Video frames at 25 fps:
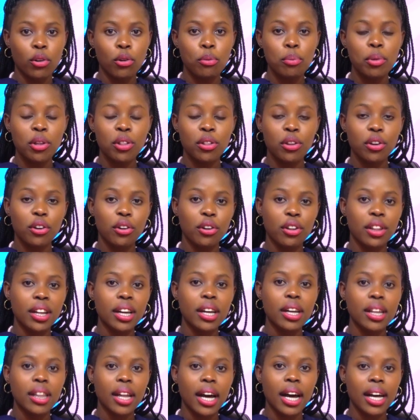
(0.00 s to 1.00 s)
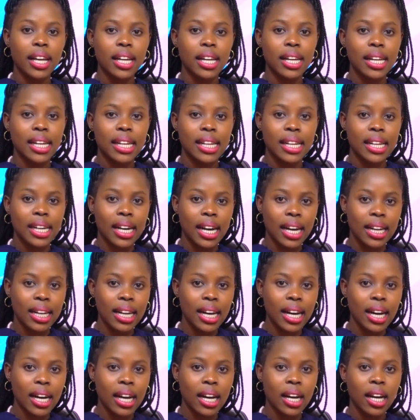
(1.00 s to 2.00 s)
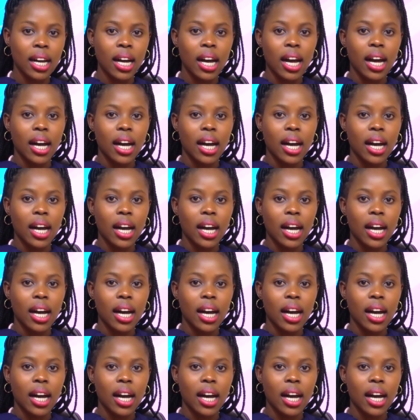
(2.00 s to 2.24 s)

coming beyond the Ida, Ilicana,